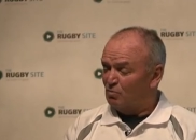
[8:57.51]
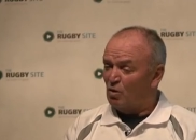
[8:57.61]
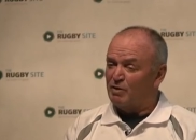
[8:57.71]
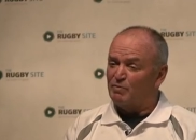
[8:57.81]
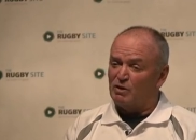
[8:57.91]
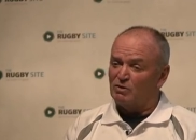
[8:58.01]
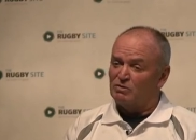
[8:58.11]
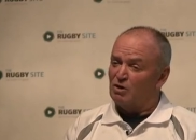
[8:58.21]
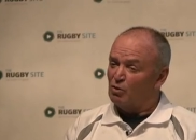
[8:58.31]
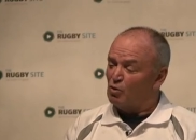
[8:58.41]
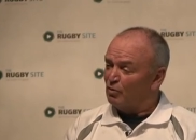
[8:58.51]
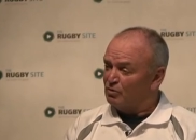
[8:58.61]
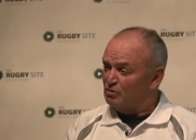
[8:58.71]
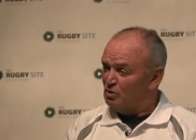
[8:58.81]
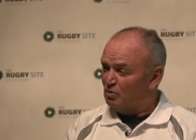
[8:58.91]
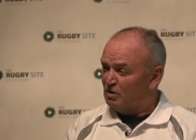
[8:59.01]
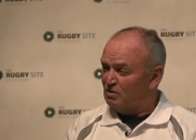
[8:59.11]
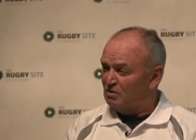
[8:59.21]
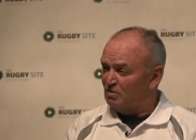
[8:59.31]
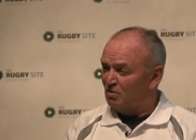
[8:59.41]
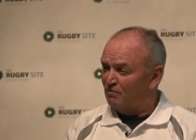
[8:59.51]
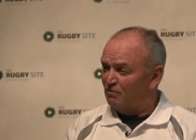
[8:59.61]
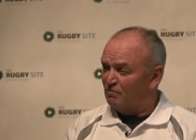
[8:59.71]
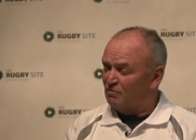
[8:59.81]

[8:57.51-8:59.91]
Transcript: Probably because no continuity of